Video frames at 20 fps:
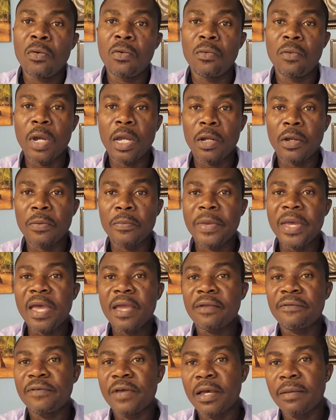Welcome
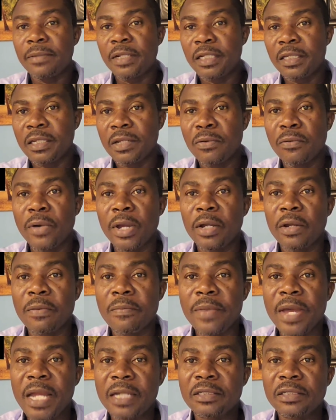back, family. Welcome
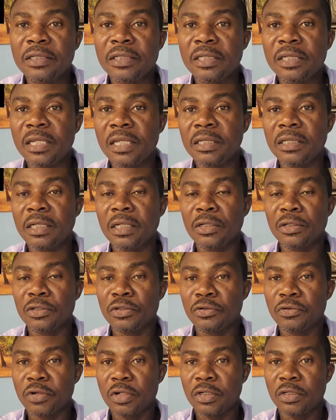back to T&J
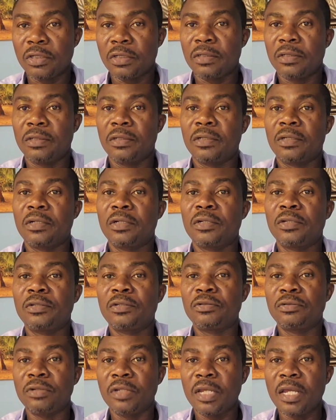Construction.
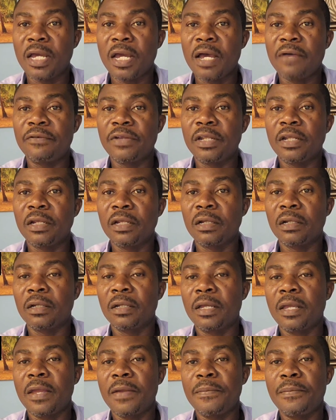Today I have another
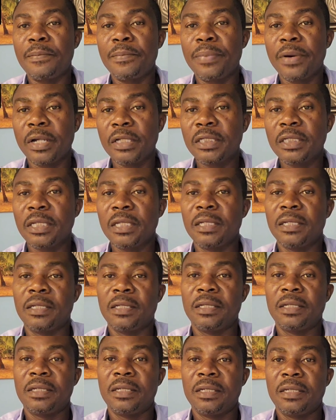important
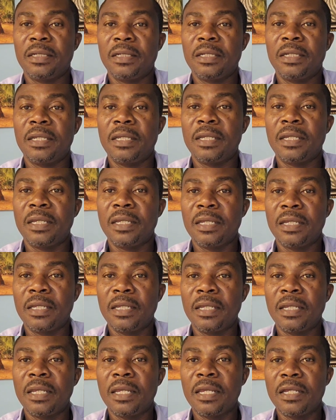
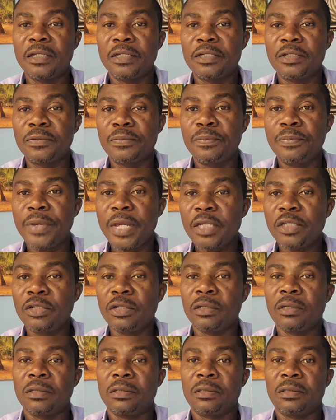and
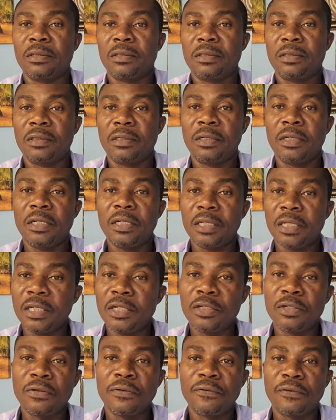special
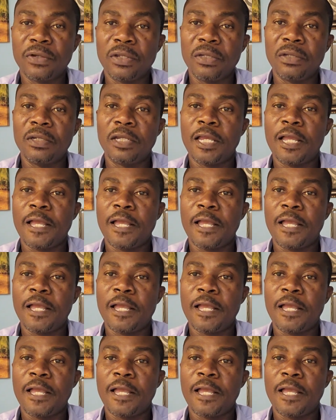edition for you.